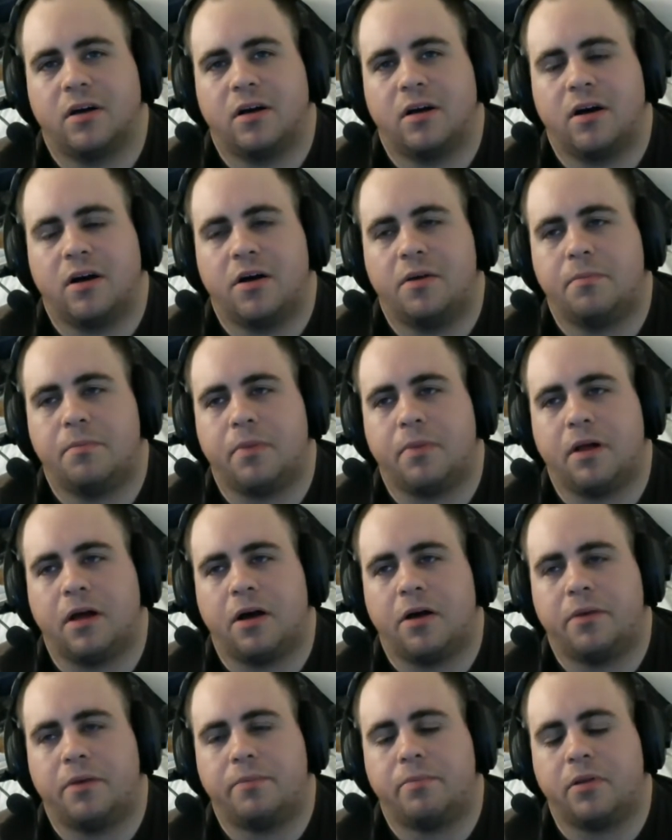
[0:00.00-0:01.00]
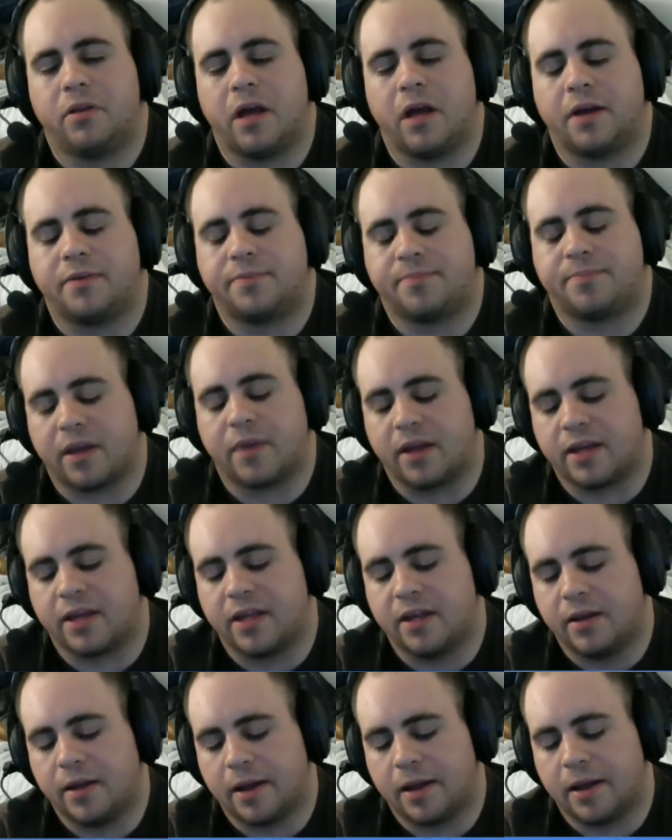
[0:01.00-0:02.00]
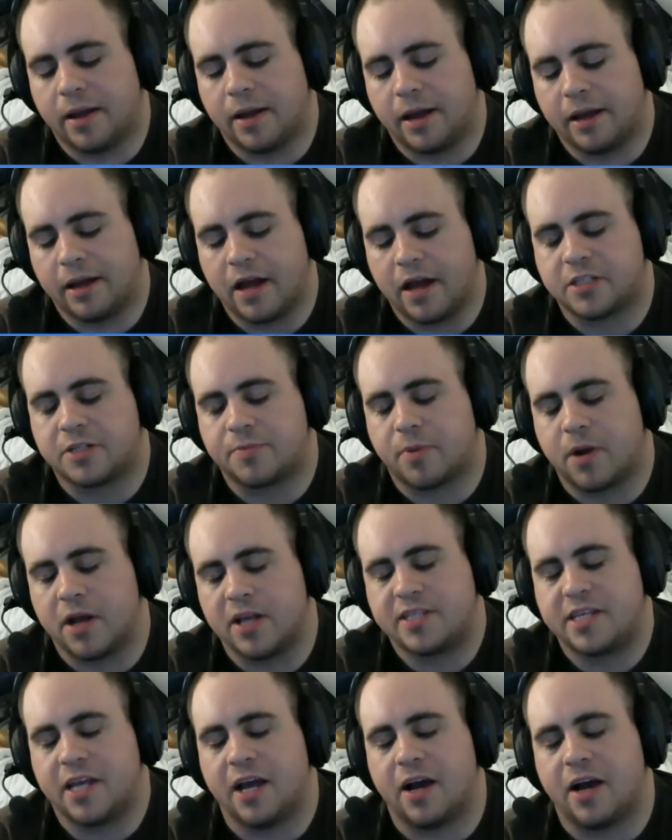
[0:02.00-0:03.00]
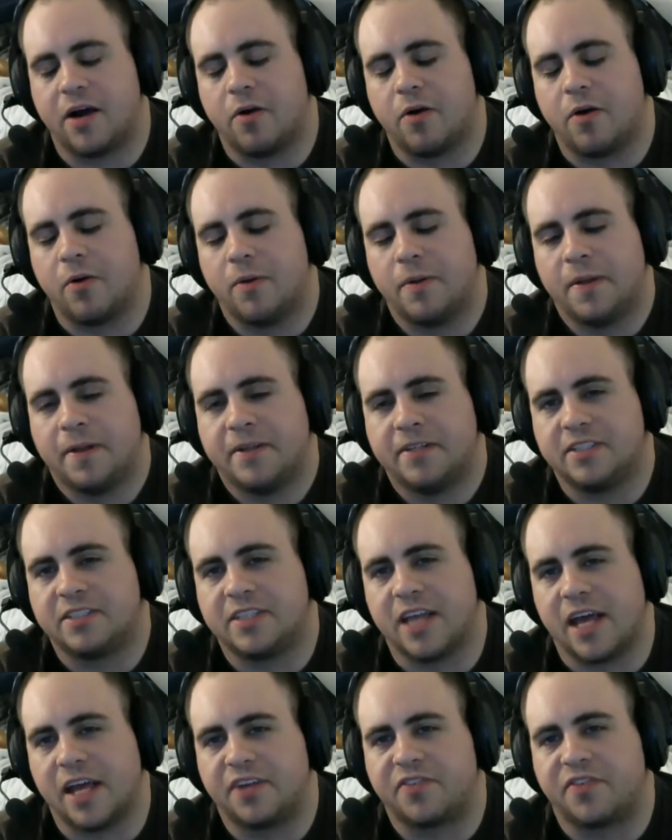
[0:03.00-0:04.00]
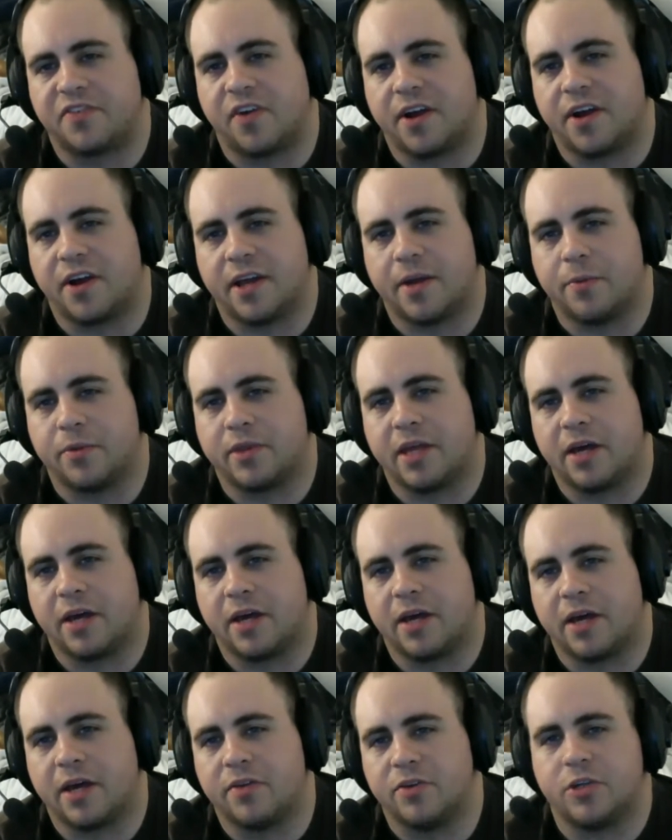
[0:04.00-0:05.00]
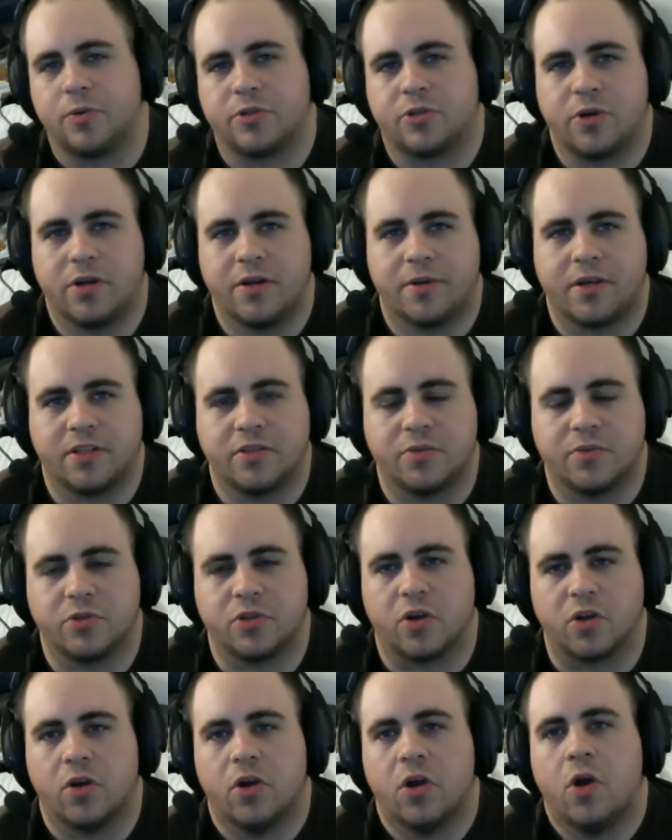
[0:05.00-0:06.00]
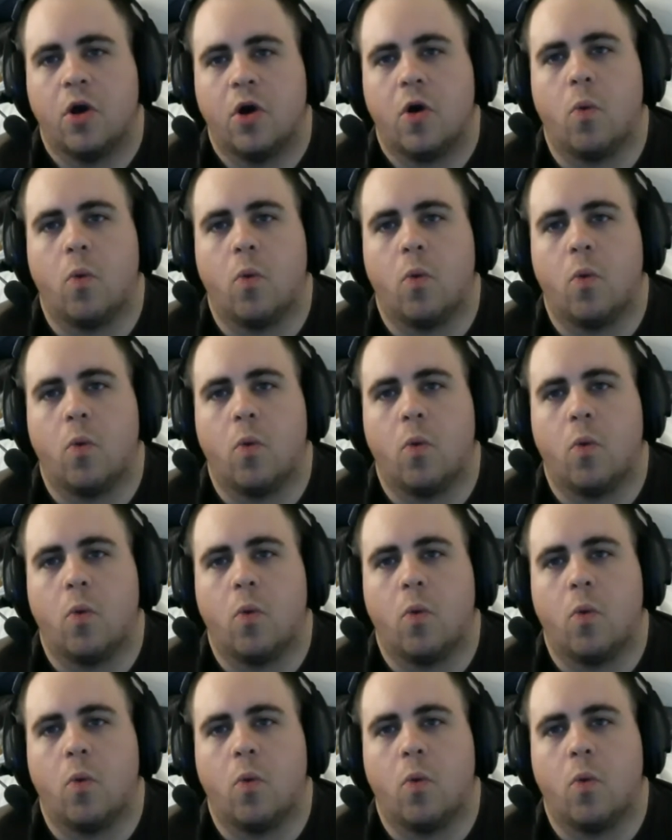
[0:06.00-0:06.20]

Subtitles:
I cannot express how dissatisfied I am with how the show was treated because it was a